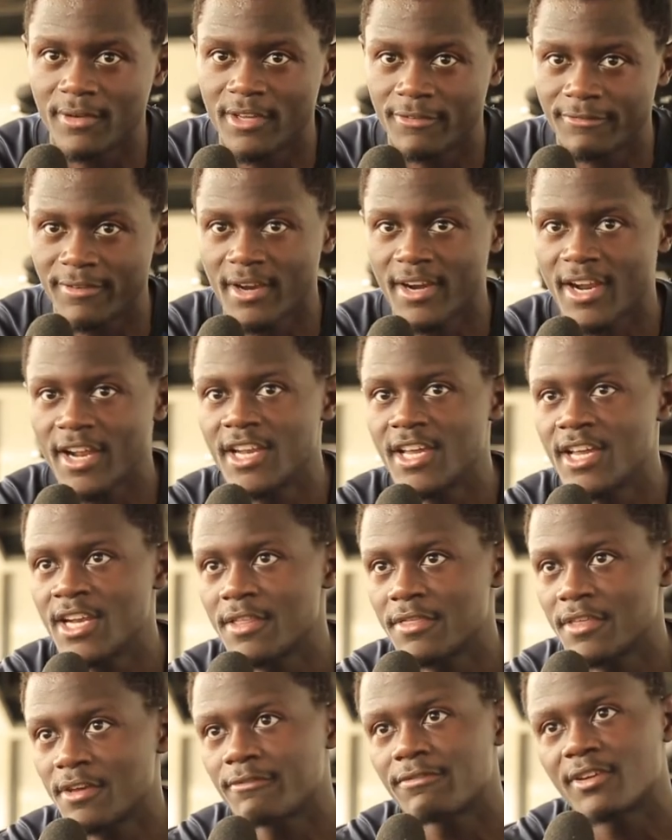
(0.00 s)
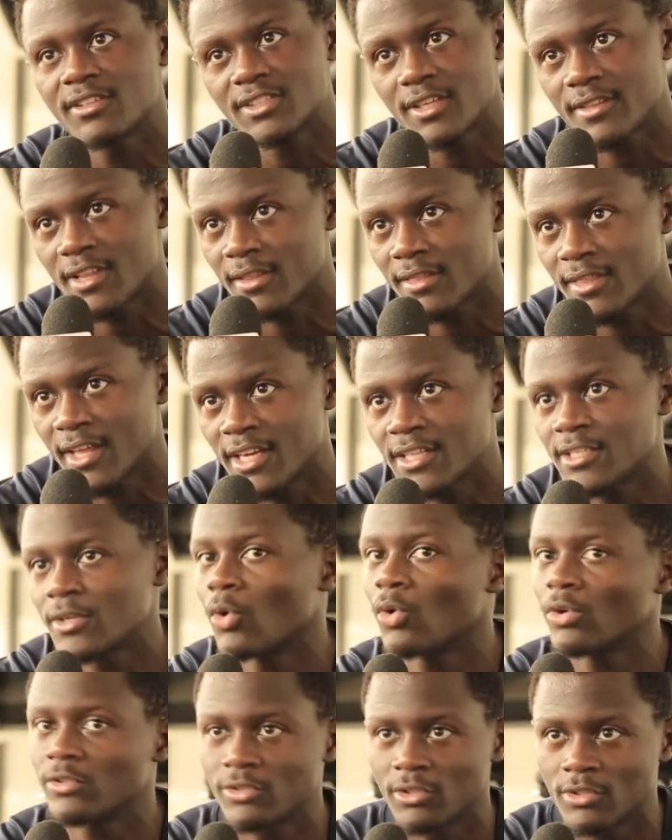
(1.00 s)
if I run anything faster than that,
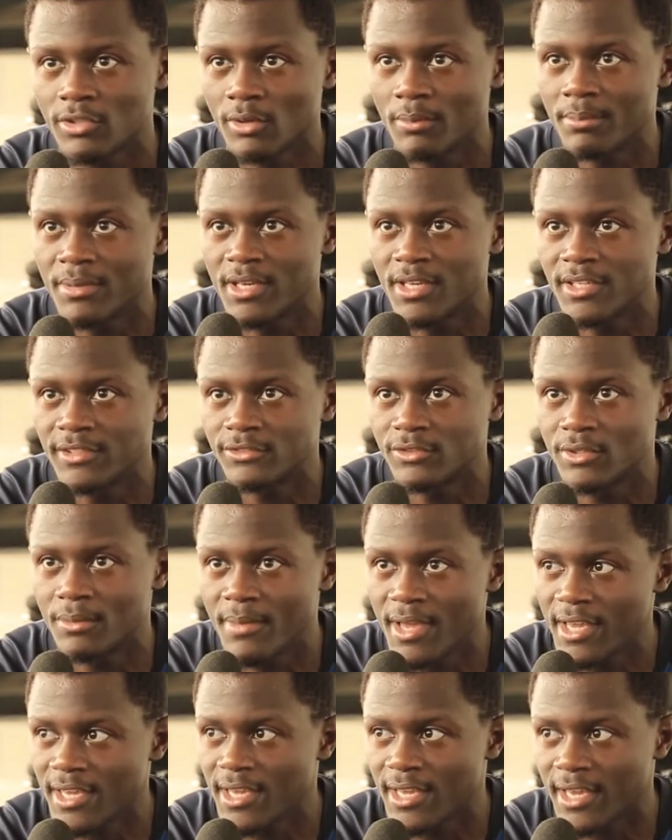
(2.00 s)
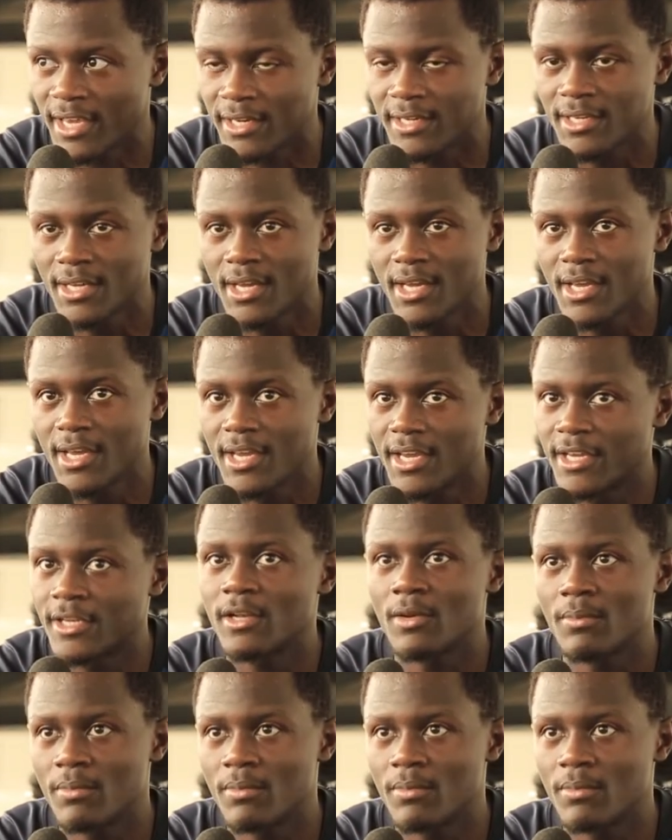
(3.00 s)
also it will be history making, and it